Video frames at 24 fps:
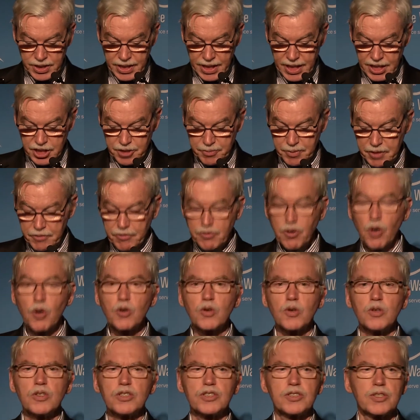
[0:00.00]
has been
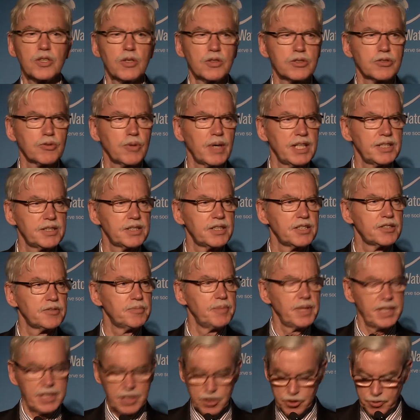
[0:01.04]
focused on crisis
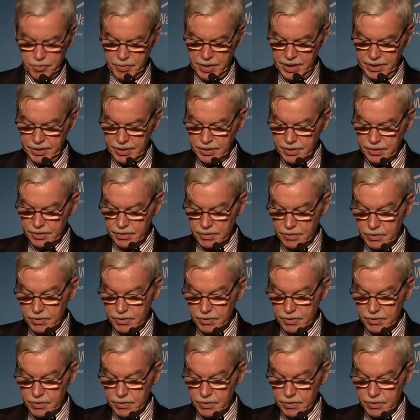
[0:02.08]
management,